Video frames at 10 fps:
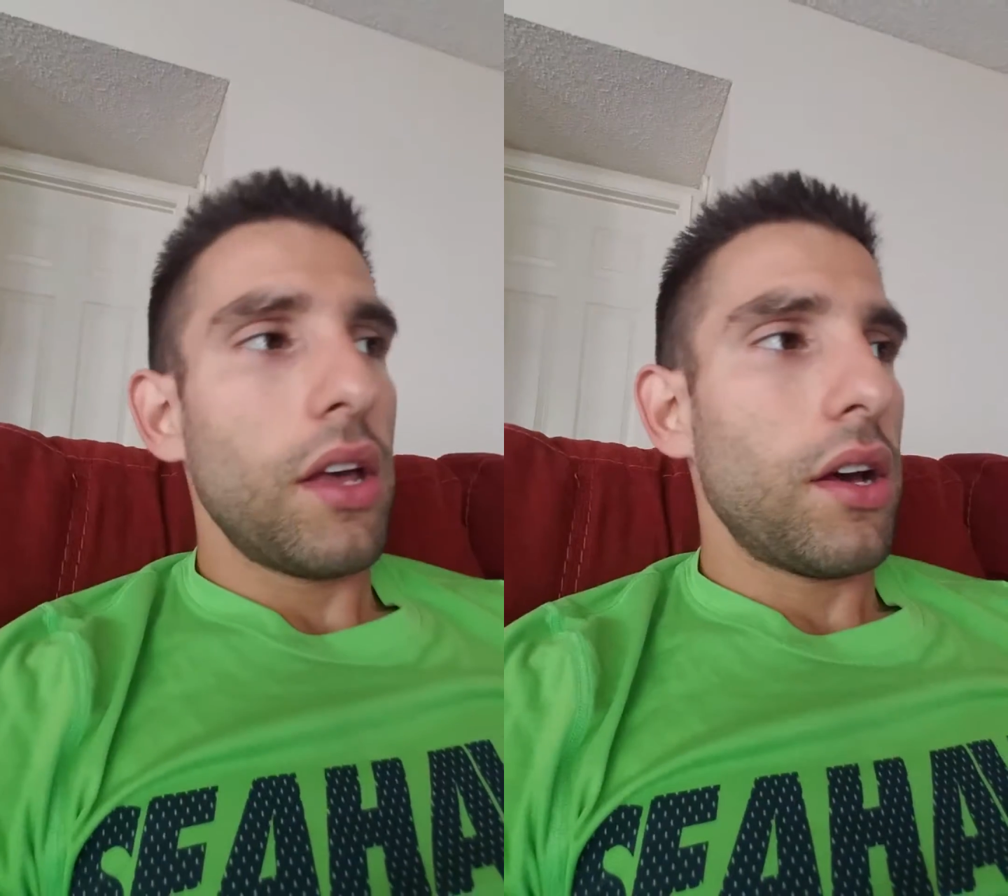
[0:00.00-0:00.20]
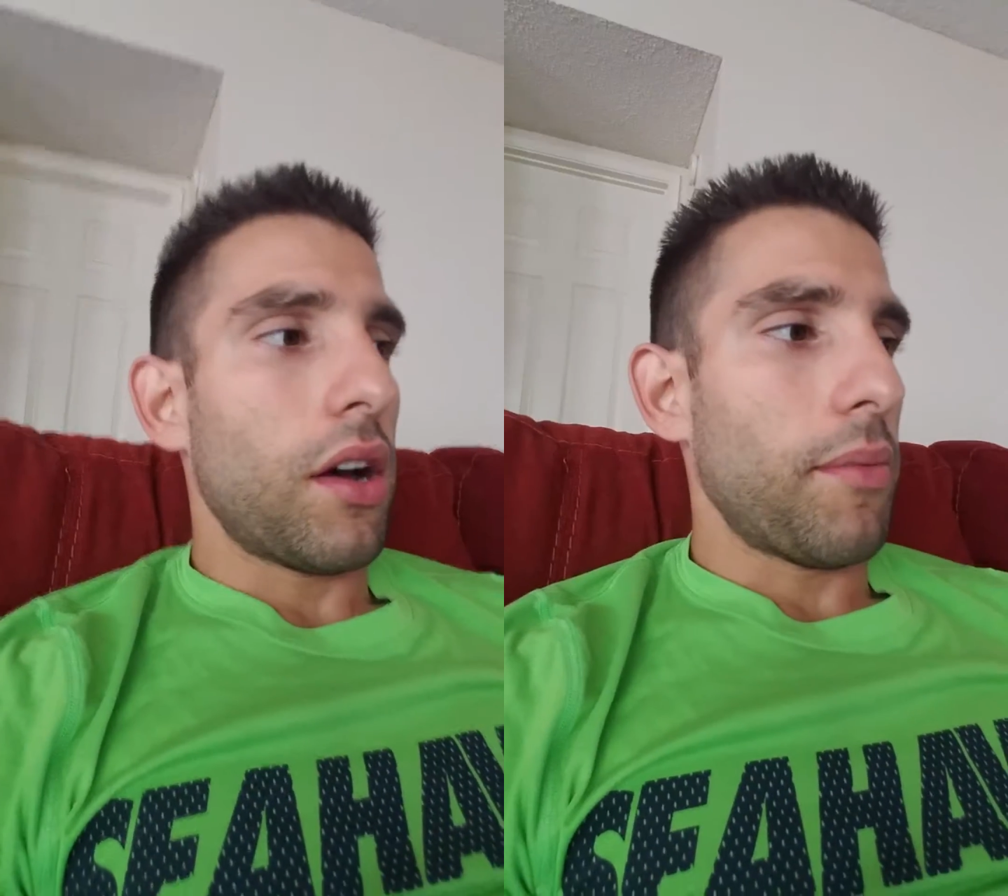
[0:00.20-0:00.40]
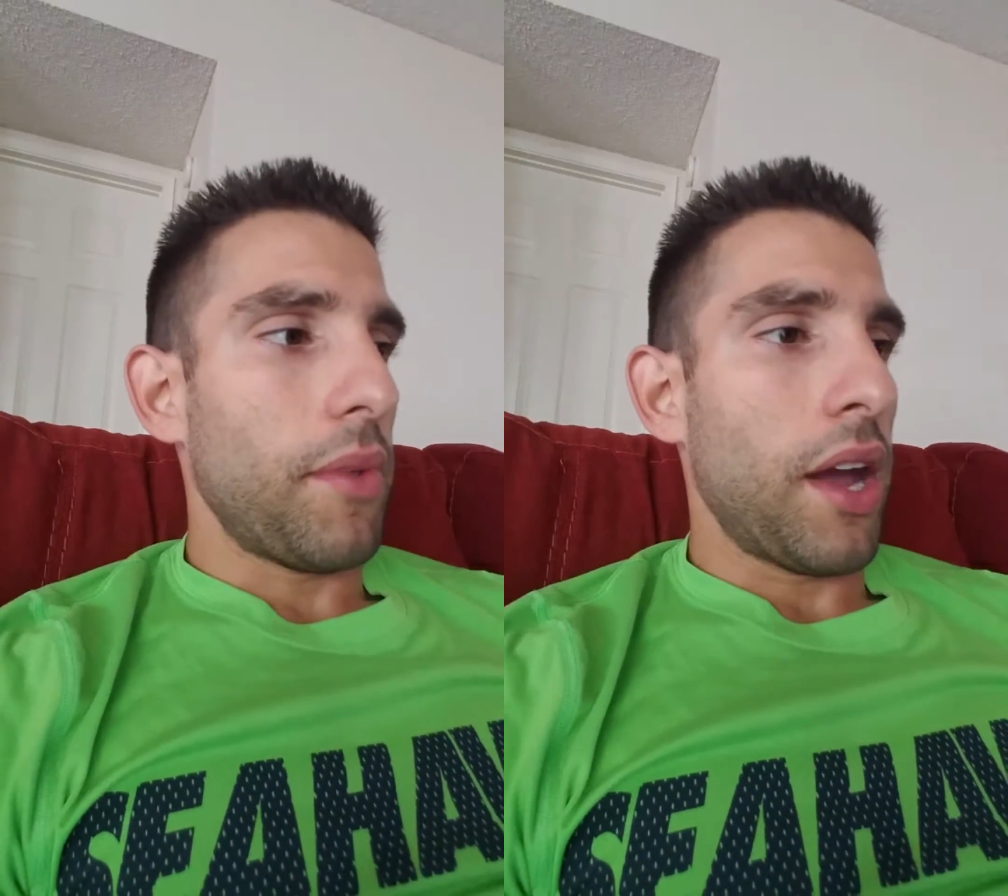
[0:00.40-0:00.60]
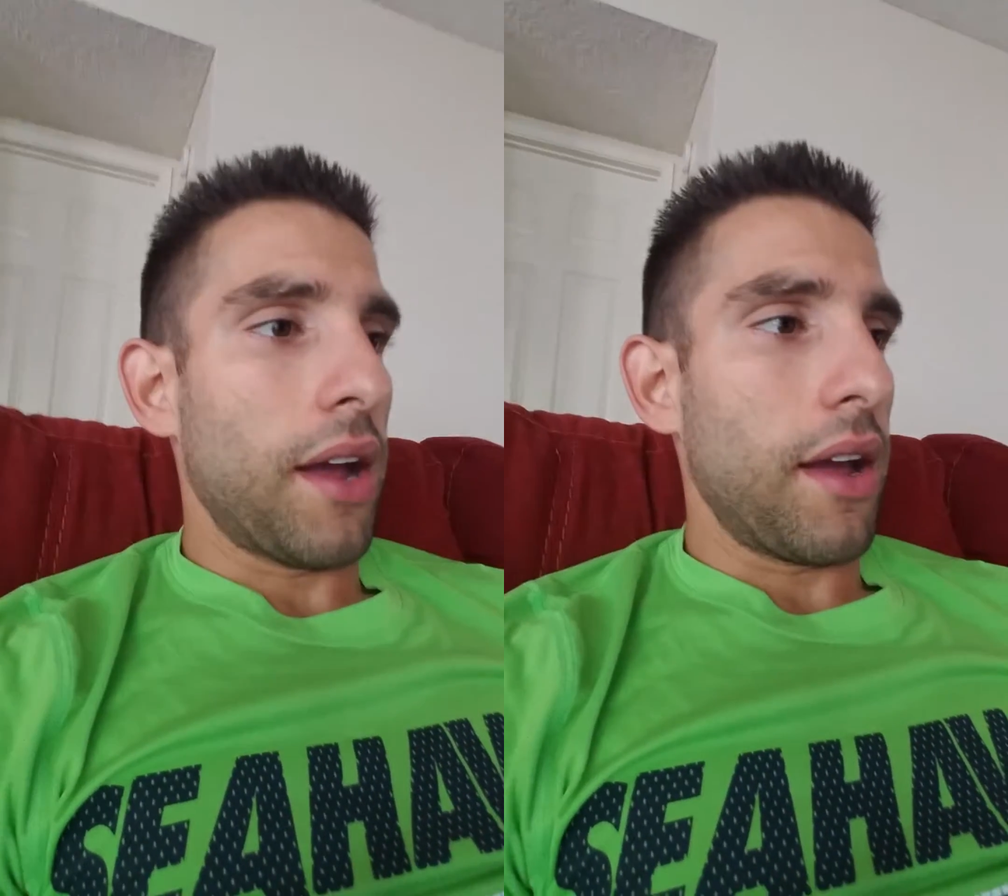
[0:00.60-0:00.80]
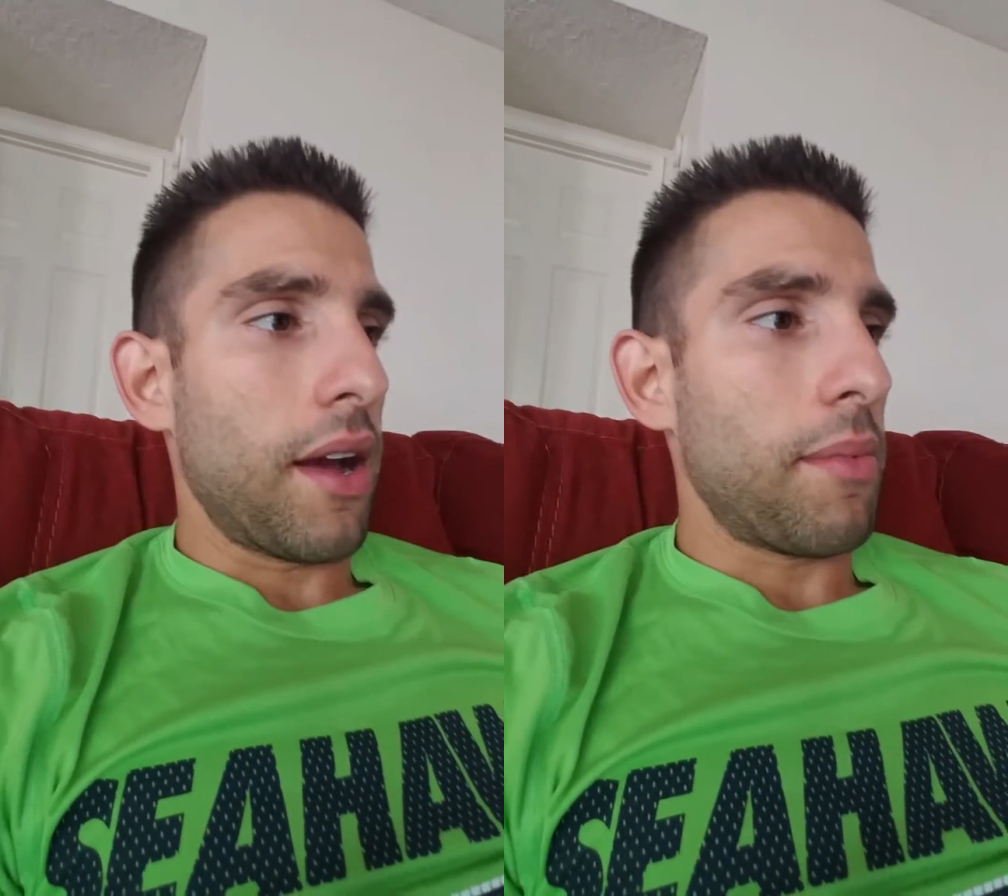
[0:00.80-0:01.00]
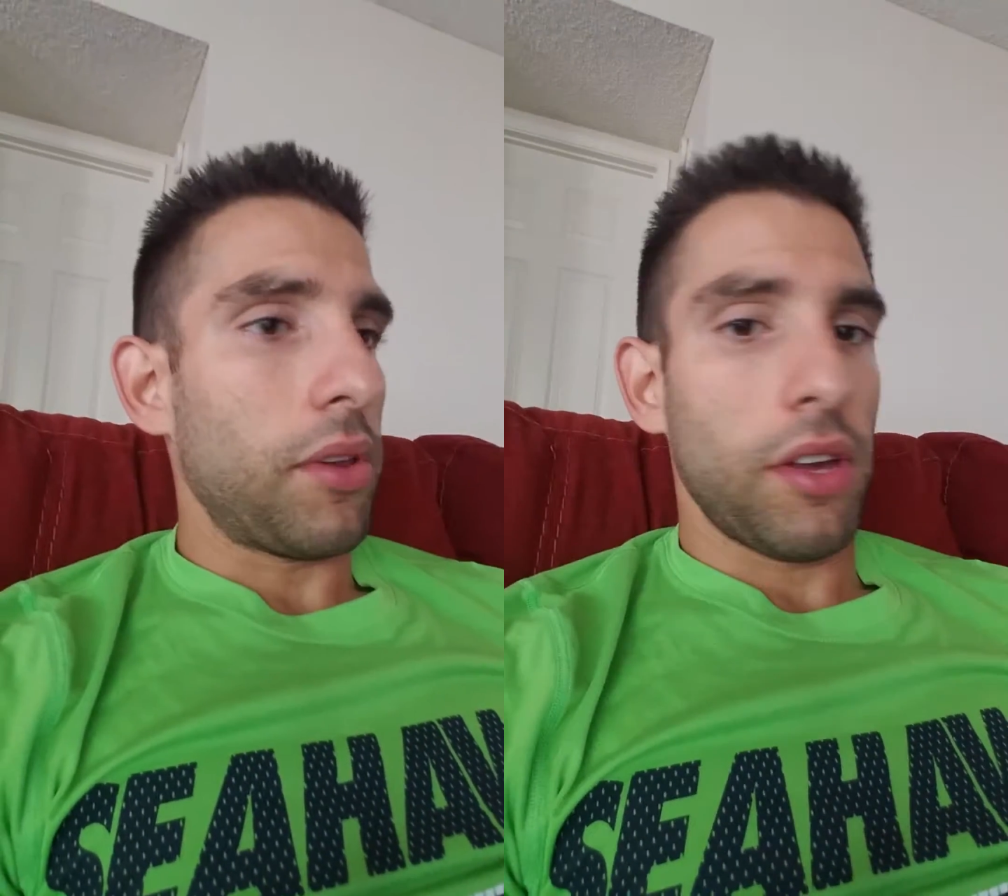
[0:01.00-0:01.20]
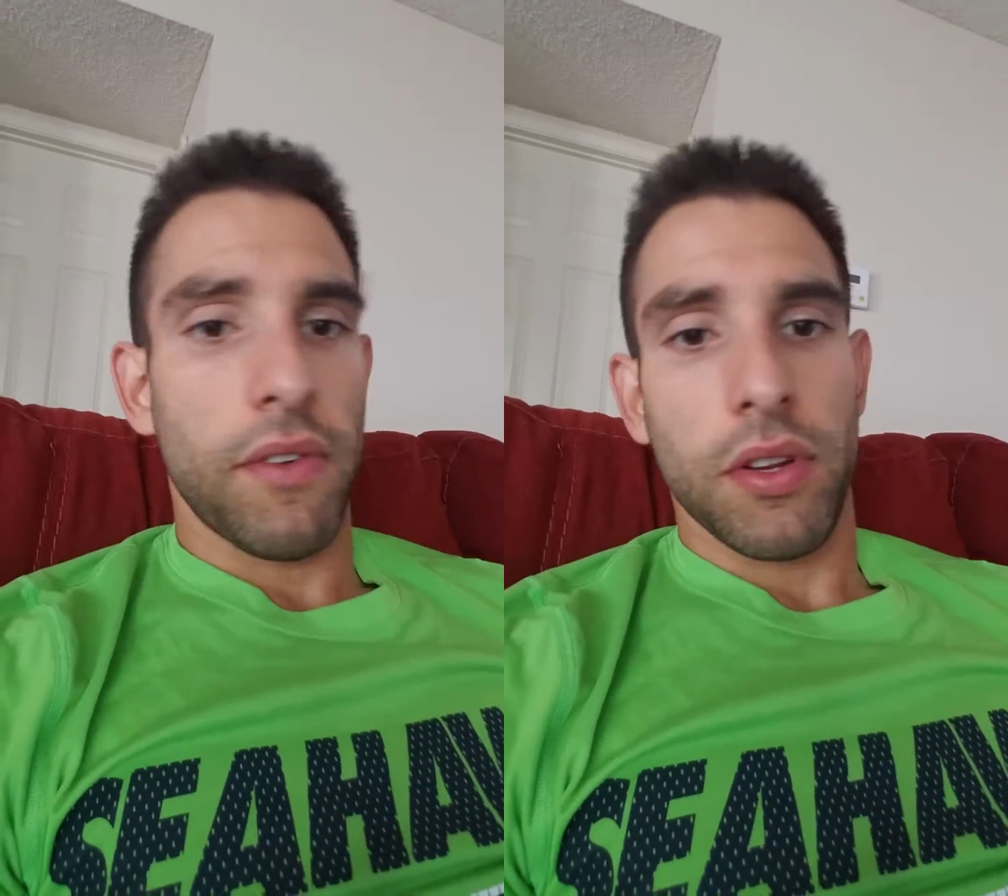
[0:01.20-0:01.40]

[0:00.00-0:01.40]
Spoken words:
I believe